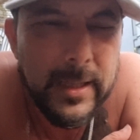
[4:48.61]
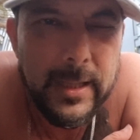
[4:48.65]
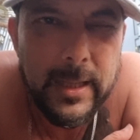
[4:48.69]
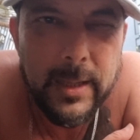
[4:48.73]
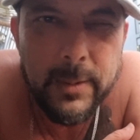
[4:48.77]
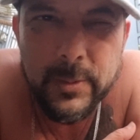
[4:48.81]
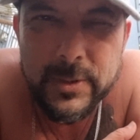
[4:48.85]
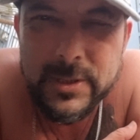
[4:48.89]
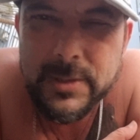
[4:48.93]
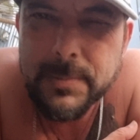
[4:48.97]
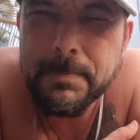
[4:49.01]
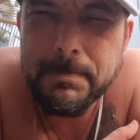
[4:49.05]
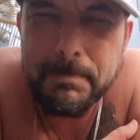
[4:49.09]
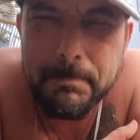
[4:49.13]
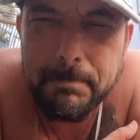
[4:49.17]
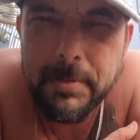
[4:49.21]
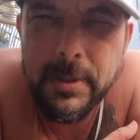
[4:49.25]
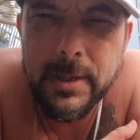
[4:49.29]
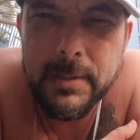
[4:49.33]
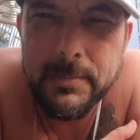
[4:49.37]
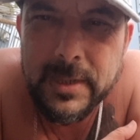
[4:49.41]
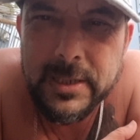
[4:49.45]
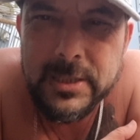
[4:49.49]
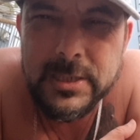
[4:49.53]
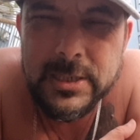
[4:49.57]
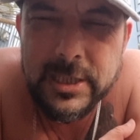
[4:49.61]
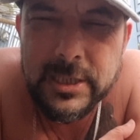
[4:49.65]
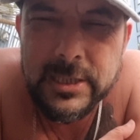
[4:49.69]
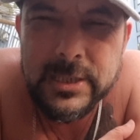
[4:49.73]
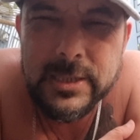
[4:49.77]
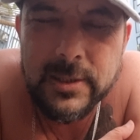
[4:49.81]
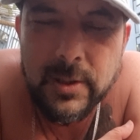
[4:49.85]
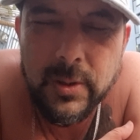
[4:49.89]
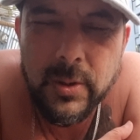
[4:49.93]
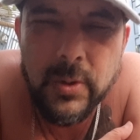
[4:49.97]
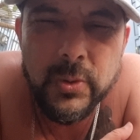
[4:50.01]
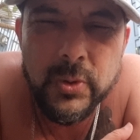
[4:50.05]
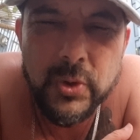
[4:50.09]
It was pretty much
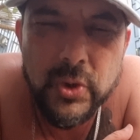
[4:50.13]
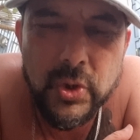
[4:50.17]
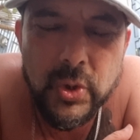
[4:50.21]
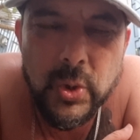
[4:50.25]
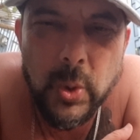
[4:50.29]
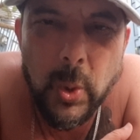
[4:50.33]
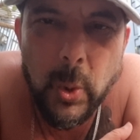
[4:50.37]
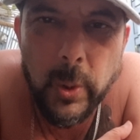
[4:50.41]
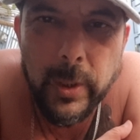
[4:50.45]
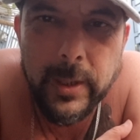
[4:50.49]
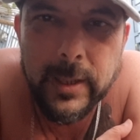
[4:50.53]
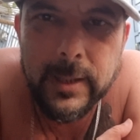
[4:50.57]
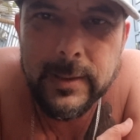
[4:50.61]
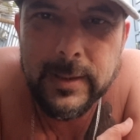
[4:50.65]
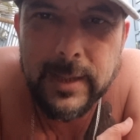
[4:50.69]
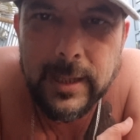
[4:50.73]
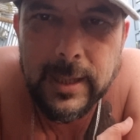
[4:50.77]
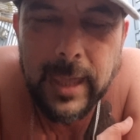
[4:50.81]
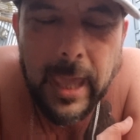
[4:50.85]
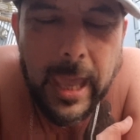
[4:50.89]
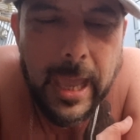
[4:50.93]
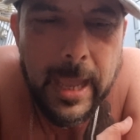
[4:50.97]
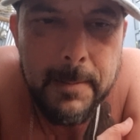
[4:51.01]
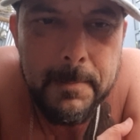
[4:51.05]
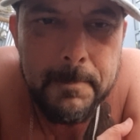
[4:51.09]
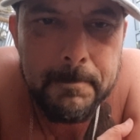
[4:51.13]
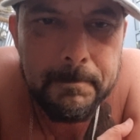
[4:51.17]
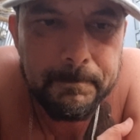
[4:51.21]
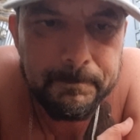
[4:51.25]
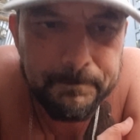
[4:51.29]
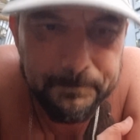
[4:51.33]
just controlling the game.